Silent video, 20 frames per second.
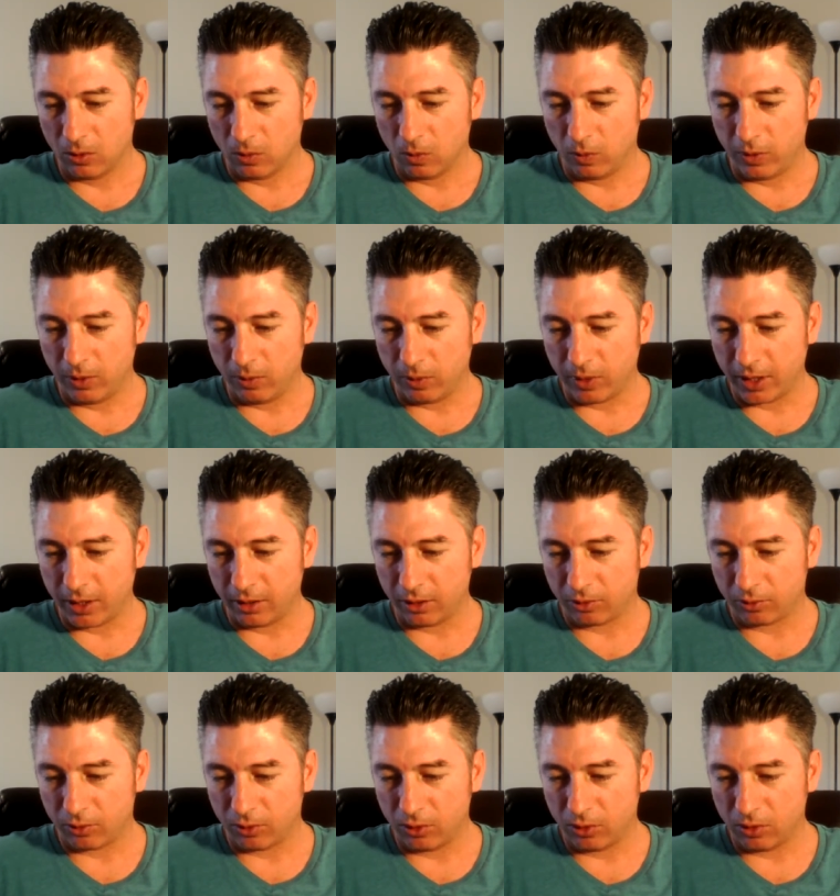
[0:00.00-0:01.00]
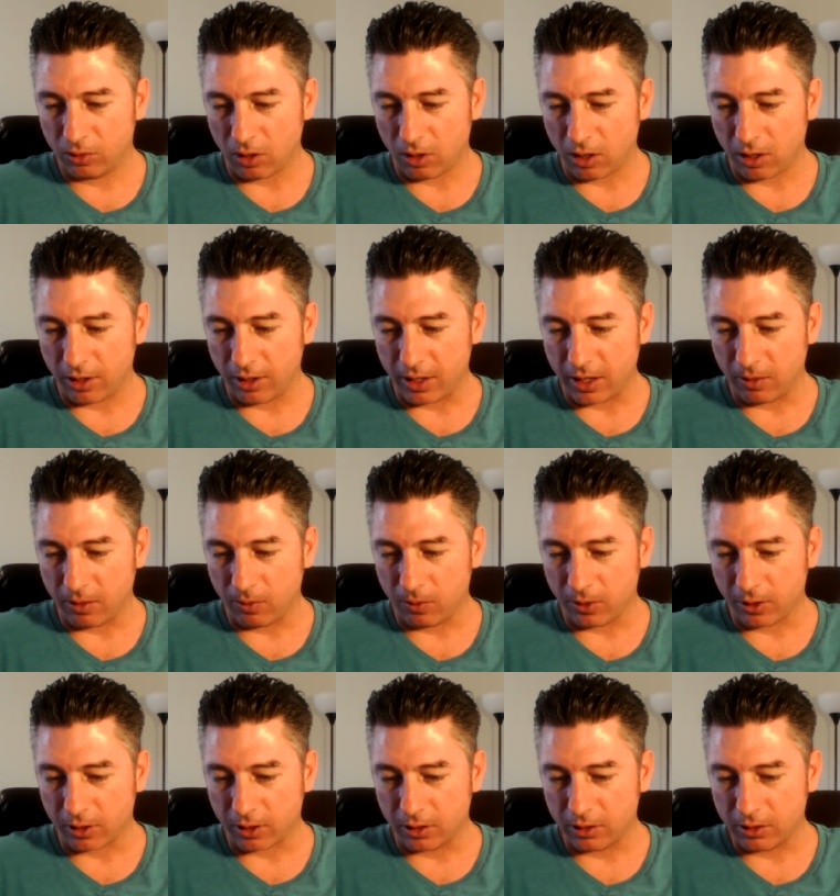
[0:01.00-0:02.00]
We went through our
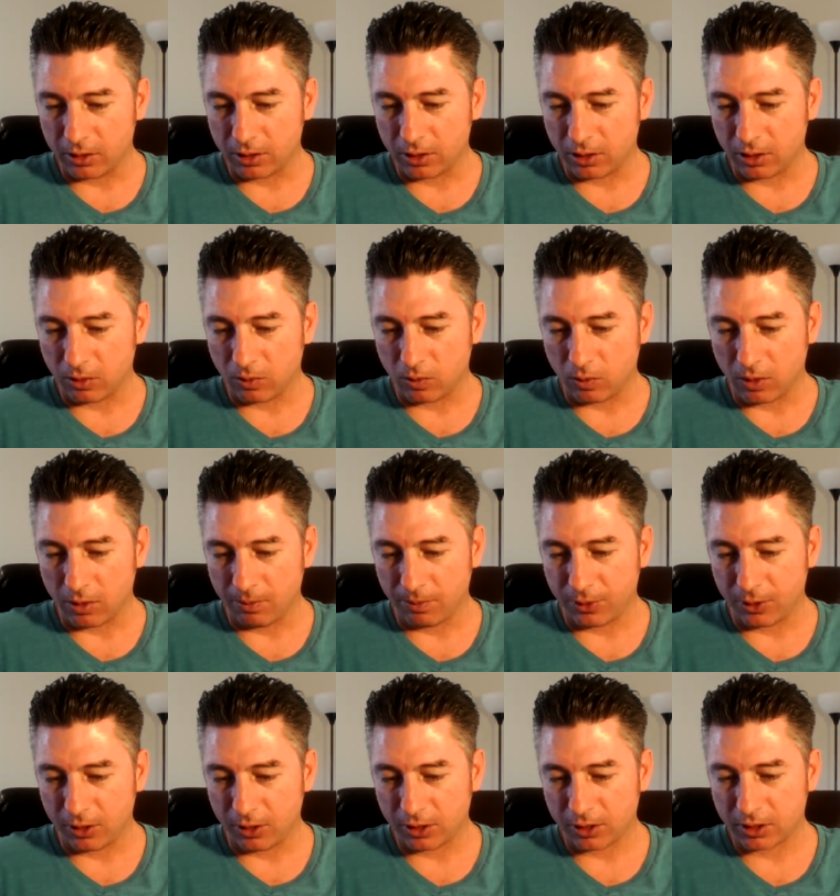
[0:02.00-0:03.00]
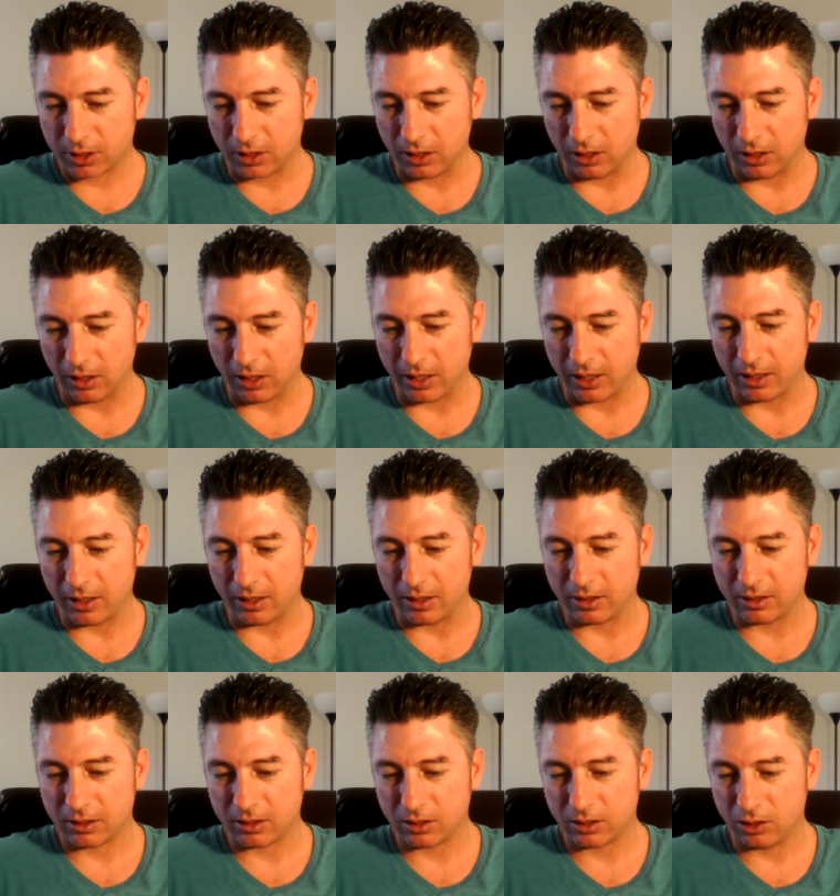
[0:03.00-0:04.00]
network until one person led
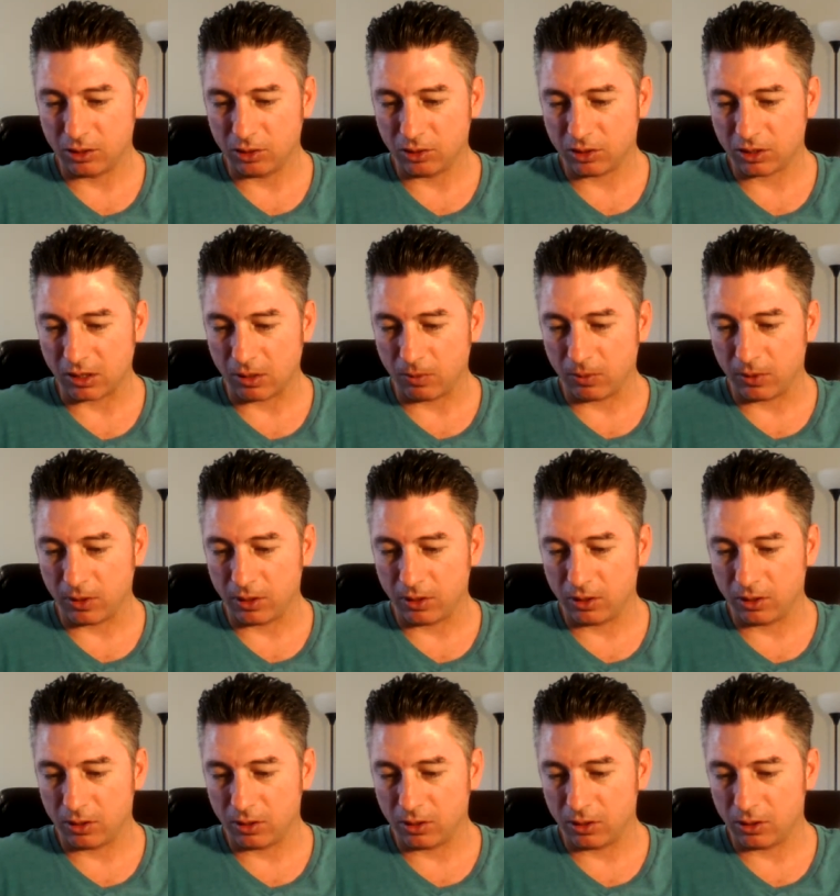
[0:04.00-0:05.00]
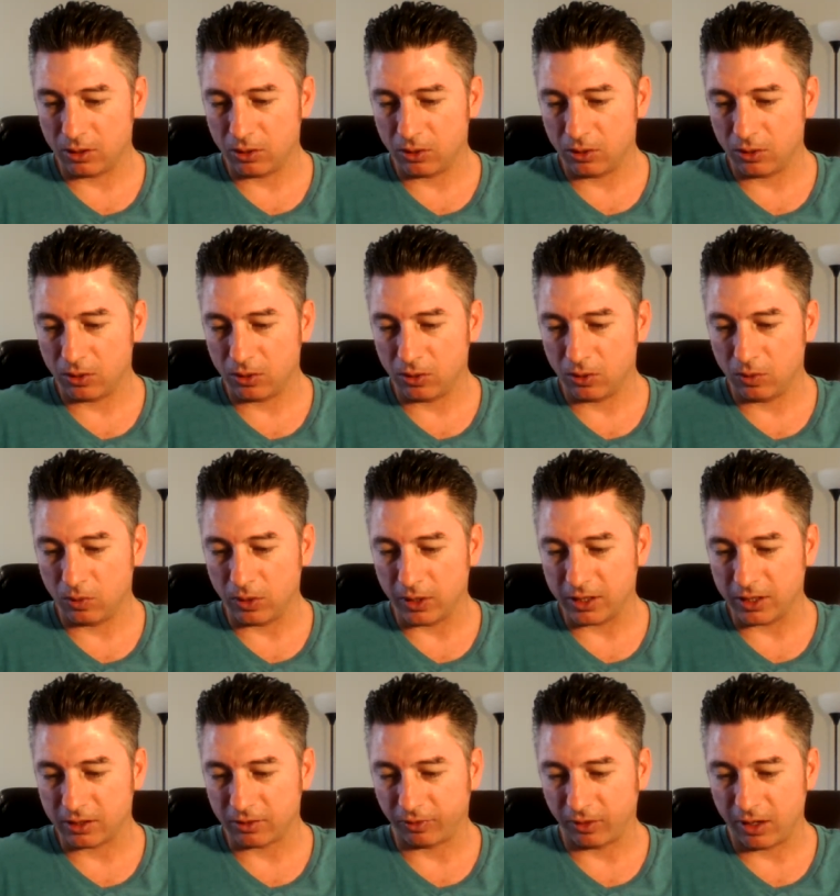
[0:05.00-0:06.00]
us to someone who
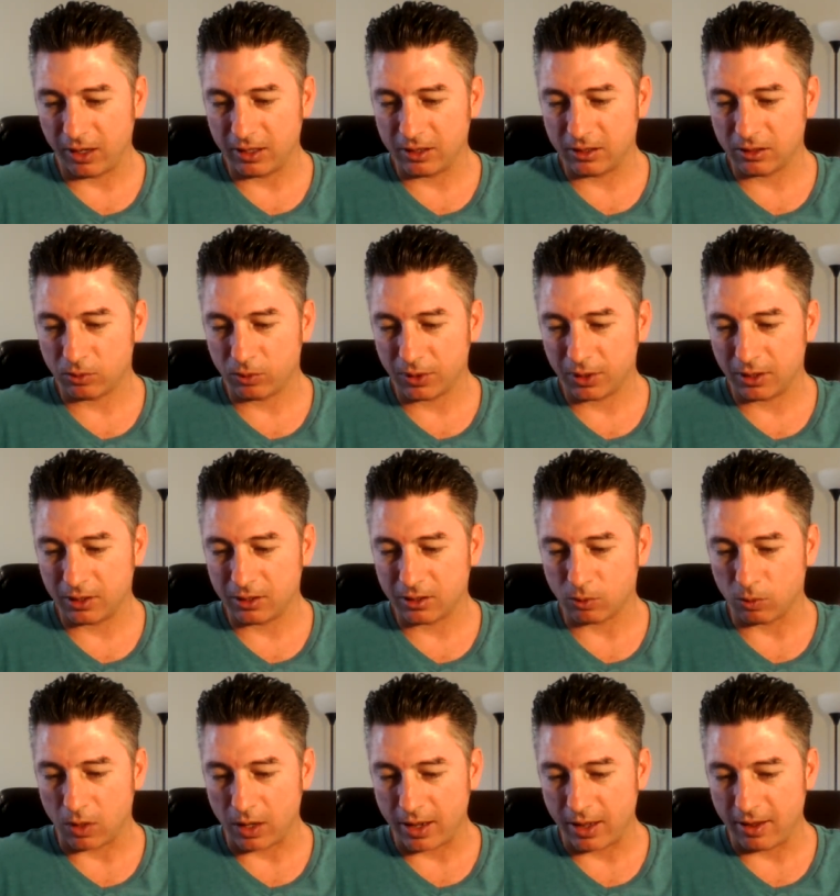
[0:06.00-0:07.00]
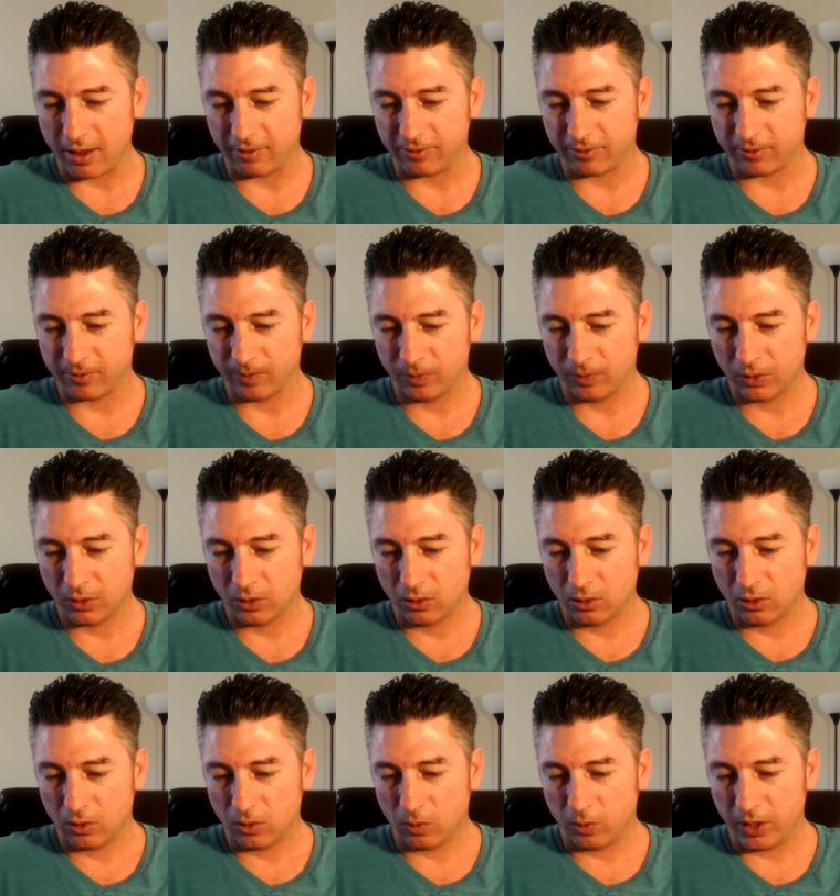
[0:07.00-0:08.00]
was friends with his wife.
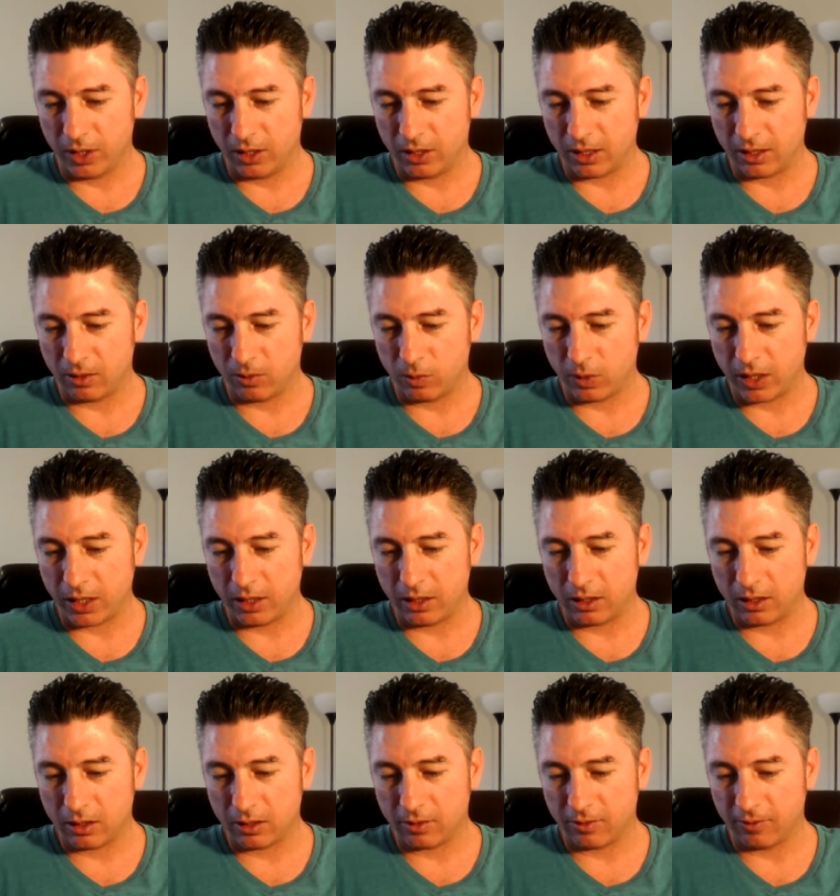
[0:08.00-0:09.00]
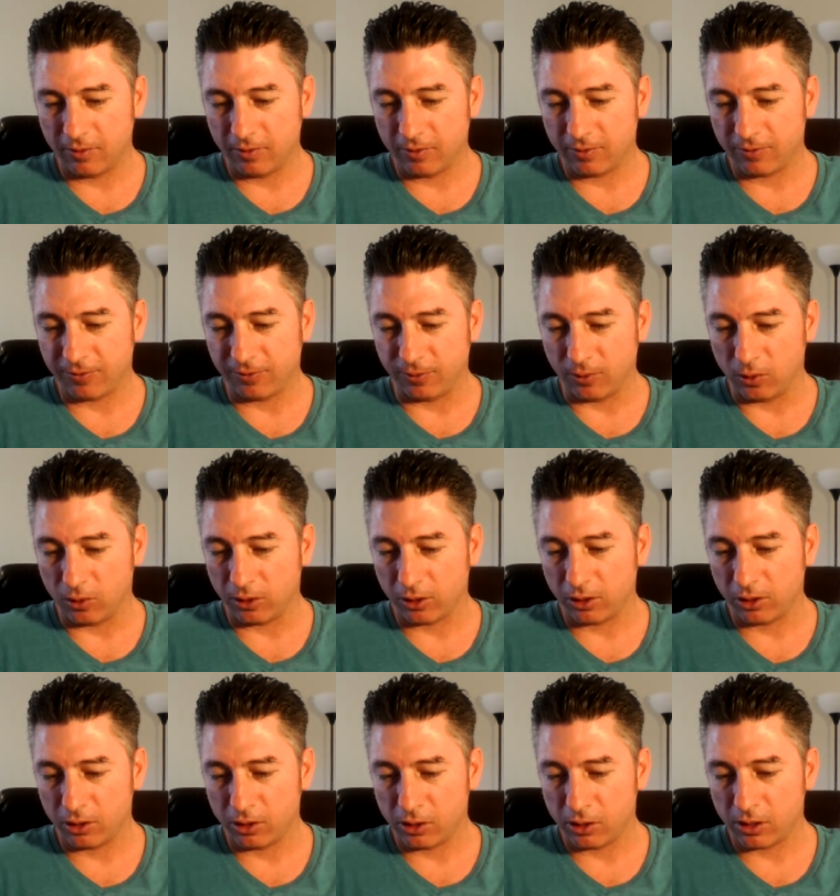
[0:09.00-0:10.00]
We then waited for
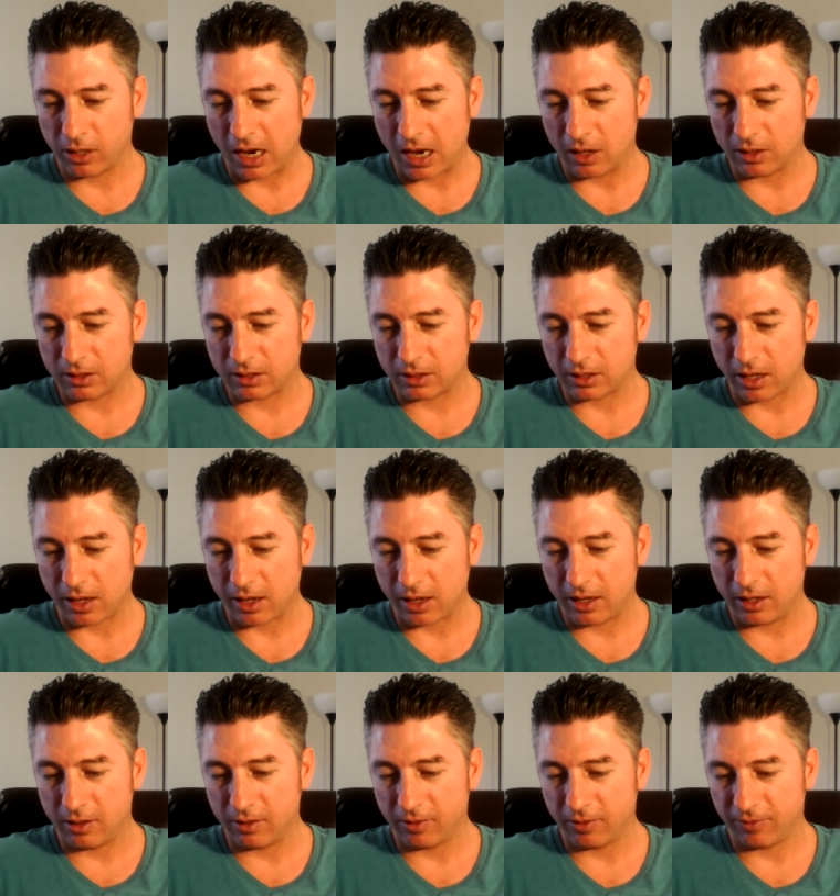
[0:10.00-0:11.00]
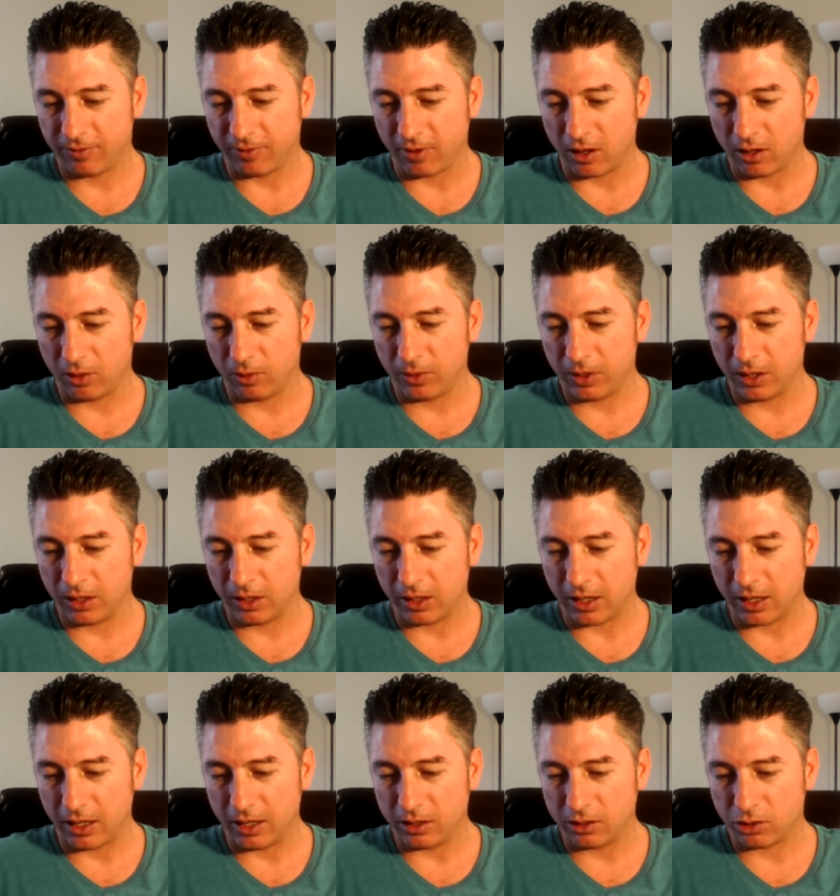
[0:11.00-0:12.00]
her outside following
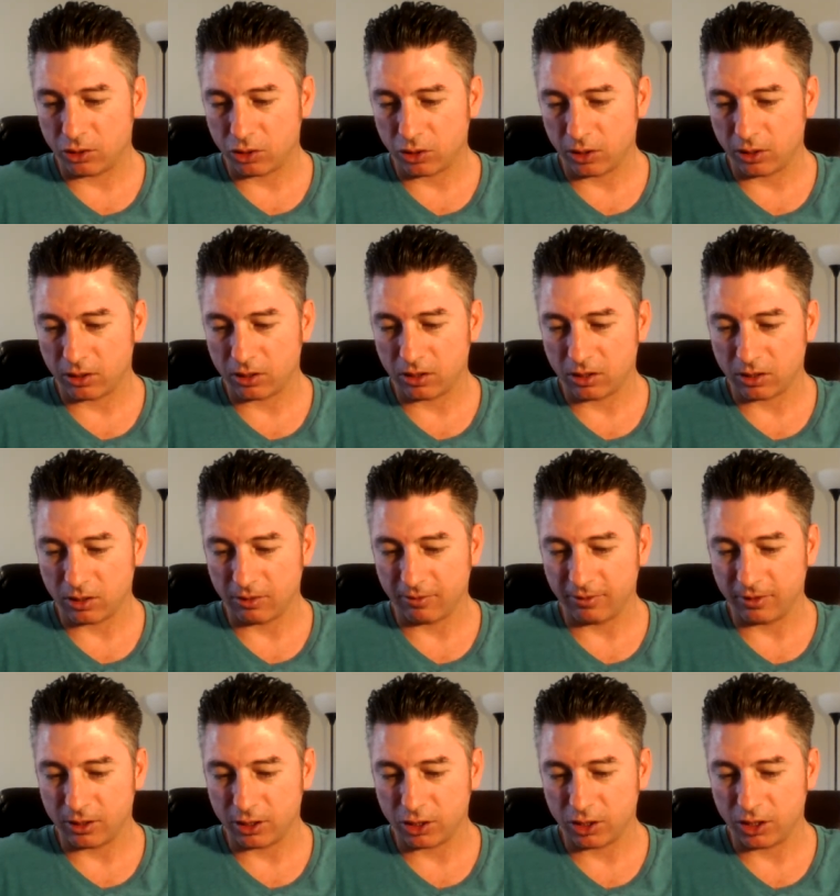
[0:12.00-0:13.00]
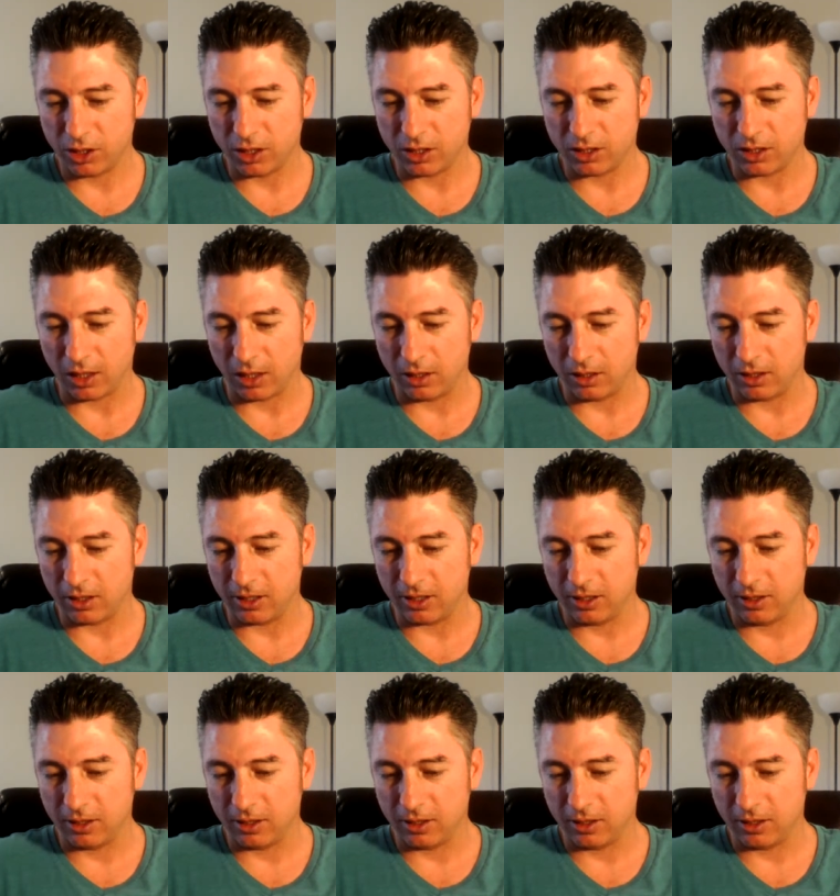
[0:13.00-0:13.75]
a church service she attended